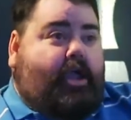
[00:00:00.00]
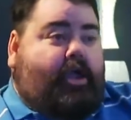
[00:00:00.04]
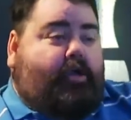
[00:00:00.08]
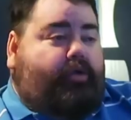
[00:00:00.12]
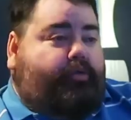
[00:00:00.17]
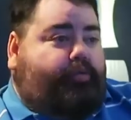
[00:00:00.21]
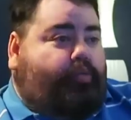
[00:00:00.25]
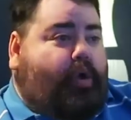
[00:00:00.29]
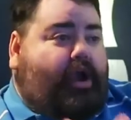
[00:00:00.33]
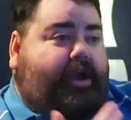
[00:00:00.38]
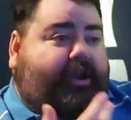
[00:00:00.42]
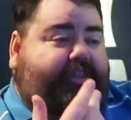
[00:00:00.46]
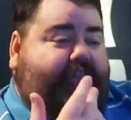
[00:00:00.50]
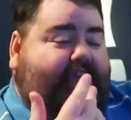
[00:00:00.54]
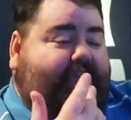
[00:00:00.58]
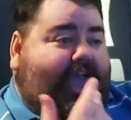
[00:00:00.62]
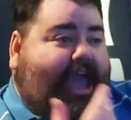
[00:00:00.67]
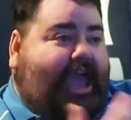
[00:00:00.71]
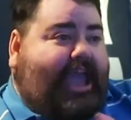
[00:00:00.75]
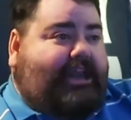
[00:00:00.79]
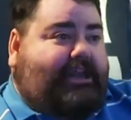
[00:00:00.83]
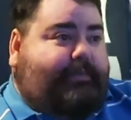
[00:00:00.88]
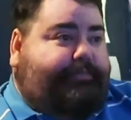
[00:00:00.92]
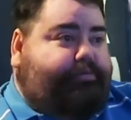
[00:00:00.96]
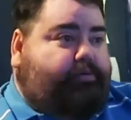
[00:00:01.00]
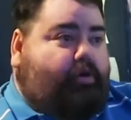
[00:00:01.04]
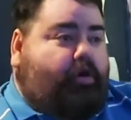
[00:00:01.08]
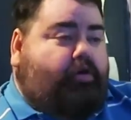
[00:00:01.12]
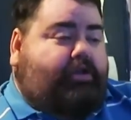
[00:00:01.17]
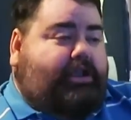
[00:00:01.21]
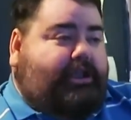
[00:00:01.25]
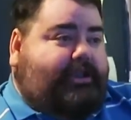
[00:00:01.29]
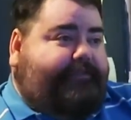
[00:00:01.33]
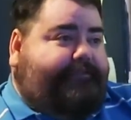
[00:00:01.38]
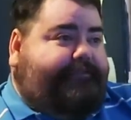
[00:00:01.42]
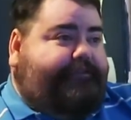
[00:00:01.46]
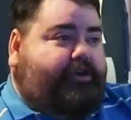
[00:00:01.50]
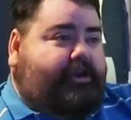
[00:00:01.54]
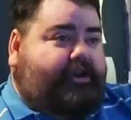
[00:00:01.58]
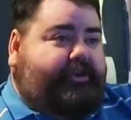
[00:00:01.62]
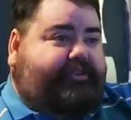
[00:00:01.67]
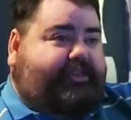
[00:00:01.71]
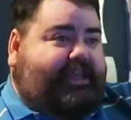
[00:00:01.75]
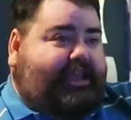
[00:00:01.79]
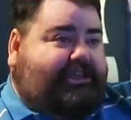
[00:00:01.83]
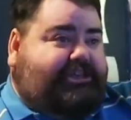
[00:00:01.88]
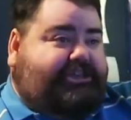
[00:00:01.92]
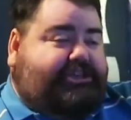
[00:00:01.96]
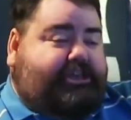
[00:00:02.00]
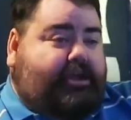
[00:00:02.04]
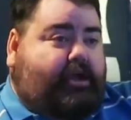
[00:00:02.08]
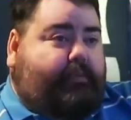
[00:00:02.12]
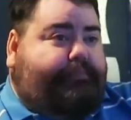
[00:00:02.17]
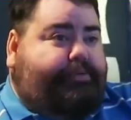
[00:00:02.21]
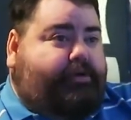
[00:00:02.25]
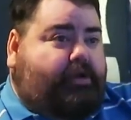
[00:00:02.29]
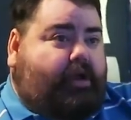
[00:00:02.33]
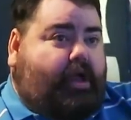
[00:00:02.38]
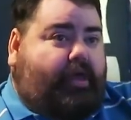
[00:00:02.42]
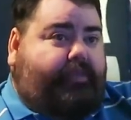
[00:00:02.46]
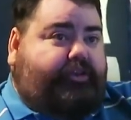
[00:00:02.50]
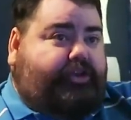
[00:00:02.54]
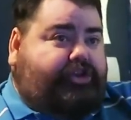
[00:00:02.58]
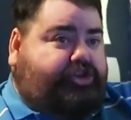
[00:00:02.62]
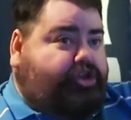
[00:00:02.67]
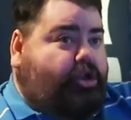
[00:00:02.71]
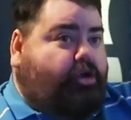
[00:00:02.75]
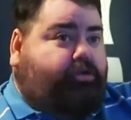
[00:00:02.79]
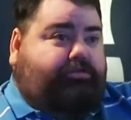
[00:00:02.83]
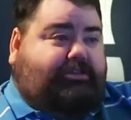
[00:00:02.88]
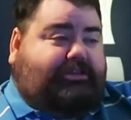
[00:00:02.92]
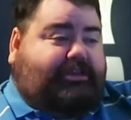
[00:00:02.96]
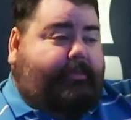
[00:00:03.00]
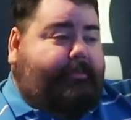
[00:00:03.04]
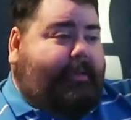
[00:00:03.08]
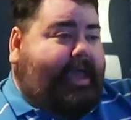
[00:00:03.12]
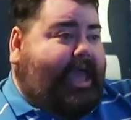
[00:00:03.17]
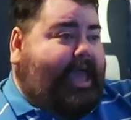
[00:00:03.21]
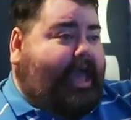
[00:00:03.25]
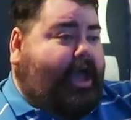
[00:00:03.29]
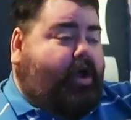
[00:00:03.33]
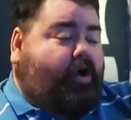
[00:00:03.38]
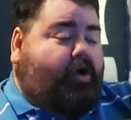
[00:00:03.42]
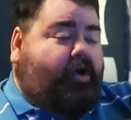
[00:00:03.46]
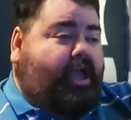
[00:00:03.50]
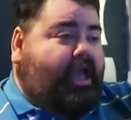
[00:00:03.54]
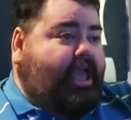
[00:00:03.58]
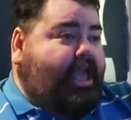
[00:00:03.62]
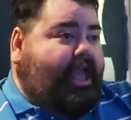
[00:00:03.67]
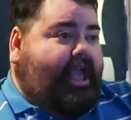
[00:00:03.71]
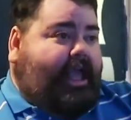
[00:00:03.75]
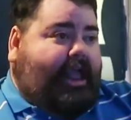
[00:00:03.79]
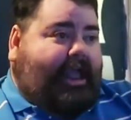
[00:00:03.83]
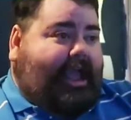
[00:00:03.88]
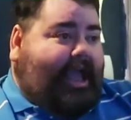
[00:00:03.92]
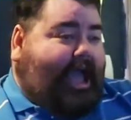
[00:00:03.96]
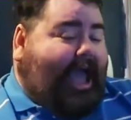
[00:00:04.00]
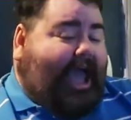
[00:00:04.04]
One of the guys broke his foot. They still put on the show somehow. Mm.